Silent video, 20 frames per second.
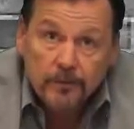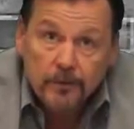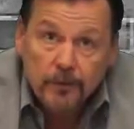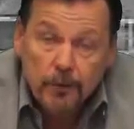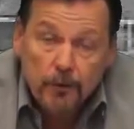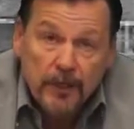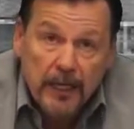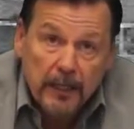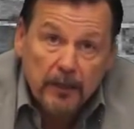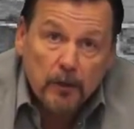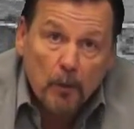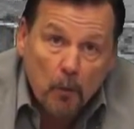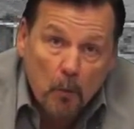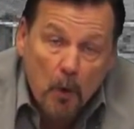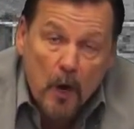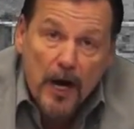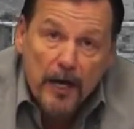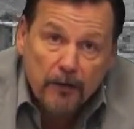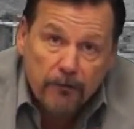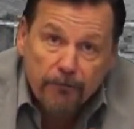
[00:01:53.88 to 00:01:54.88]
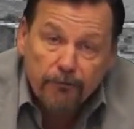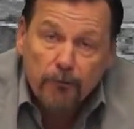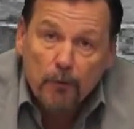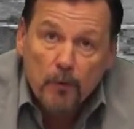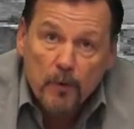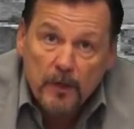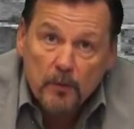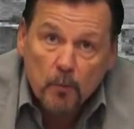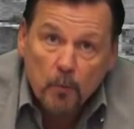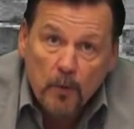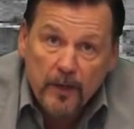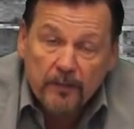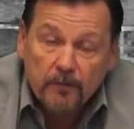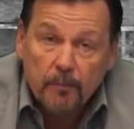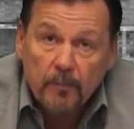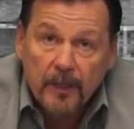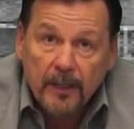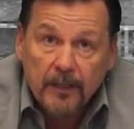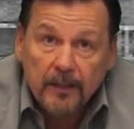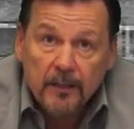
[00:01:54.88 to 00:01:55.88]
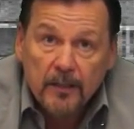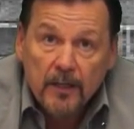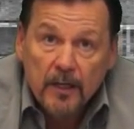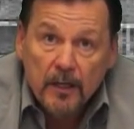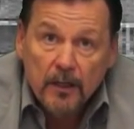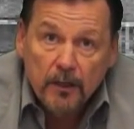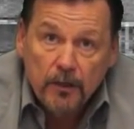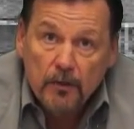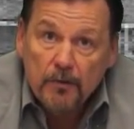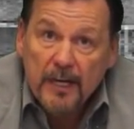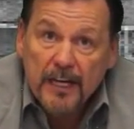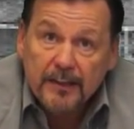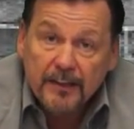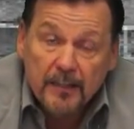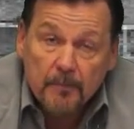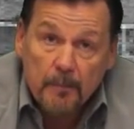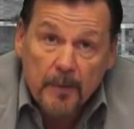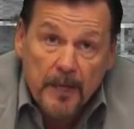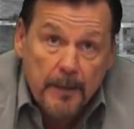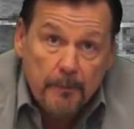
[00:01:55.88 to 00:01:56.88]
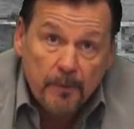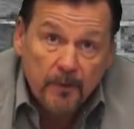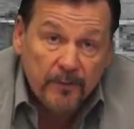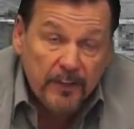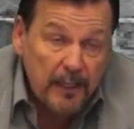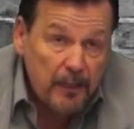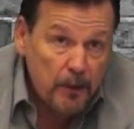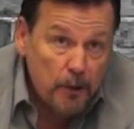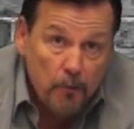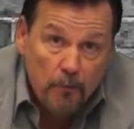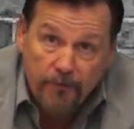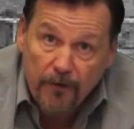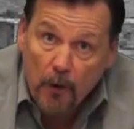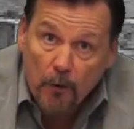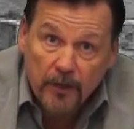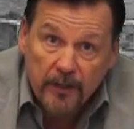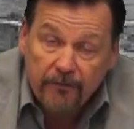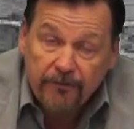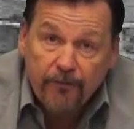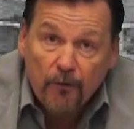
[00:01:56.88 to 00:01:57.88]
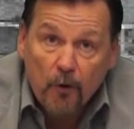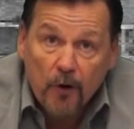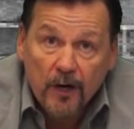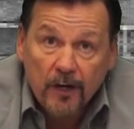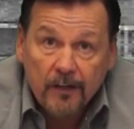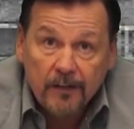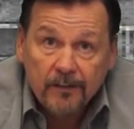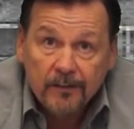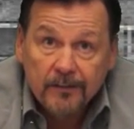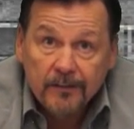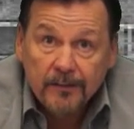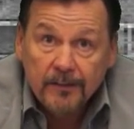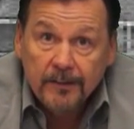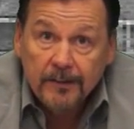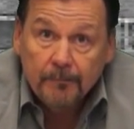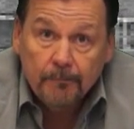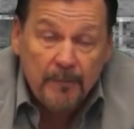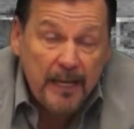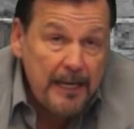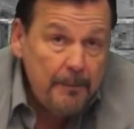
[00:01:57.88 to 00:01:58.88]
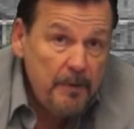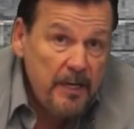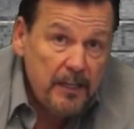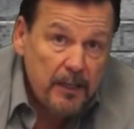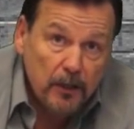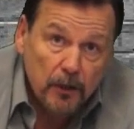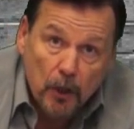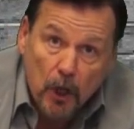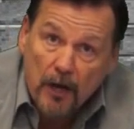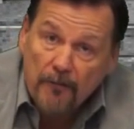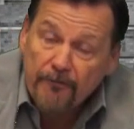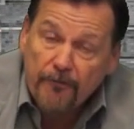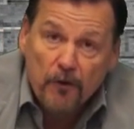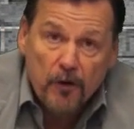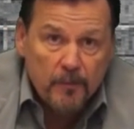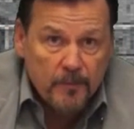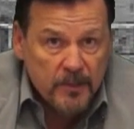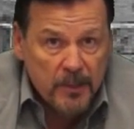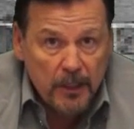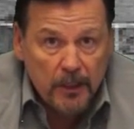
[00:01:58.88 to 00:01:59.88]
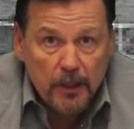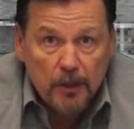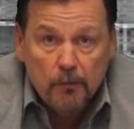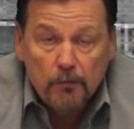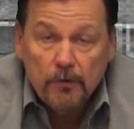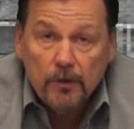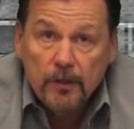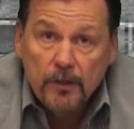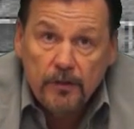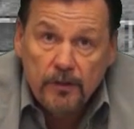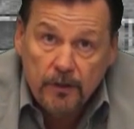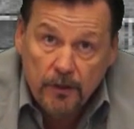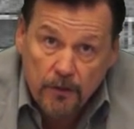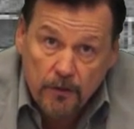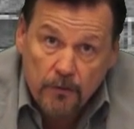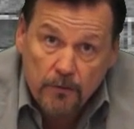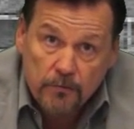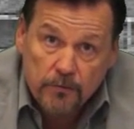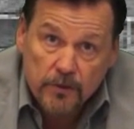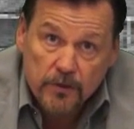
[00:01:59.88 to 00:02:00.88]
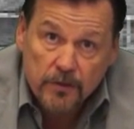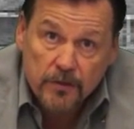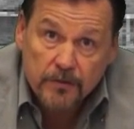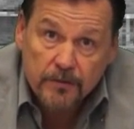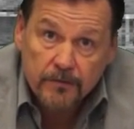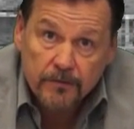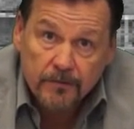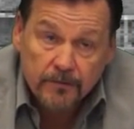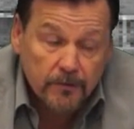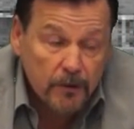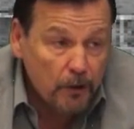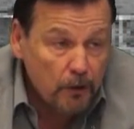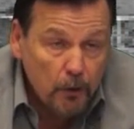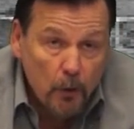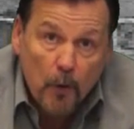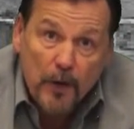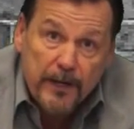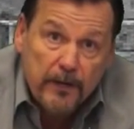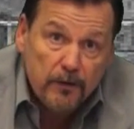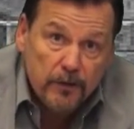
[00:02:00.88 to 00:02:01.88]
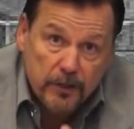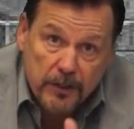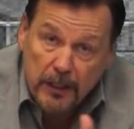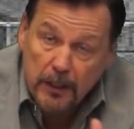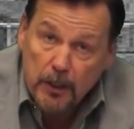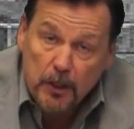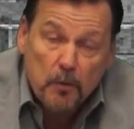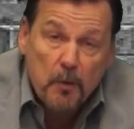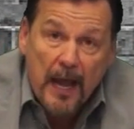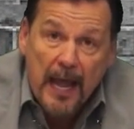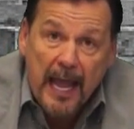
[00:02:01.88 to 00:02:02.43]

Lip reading: You get to walk through it with me. You get the people that you voted for, maybe the law firms that you use, the lawyers that you